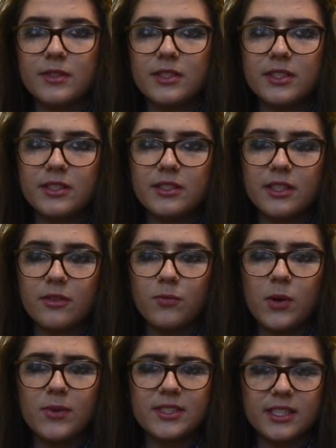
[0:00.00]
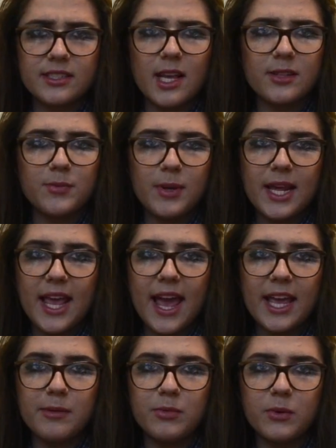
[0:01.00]
So we were successfully
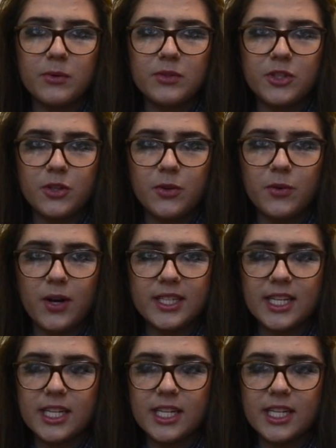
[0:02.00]
able to